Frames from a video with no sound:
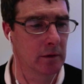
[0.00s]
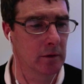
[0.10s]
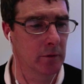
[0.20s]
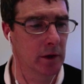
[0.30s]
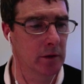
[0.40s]

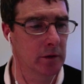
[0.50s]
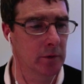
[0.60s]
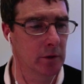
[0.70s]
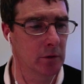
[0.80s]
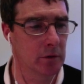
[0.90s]
go back to
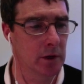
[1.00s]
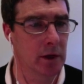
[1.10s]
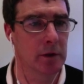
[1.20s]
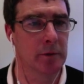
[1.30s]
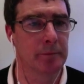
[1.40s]
my old
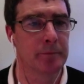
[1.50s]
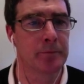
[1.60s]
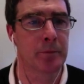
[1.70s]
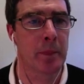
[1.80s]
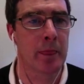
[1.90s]
color.
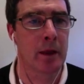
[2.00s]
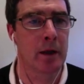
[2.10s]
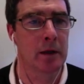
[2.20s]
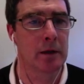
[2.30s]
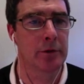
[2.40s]

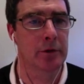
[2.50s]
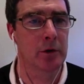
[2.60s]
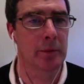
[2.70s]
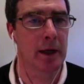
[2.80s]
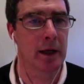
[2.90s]
Let's
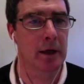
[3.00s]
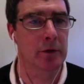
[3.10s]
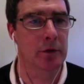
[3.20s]
go back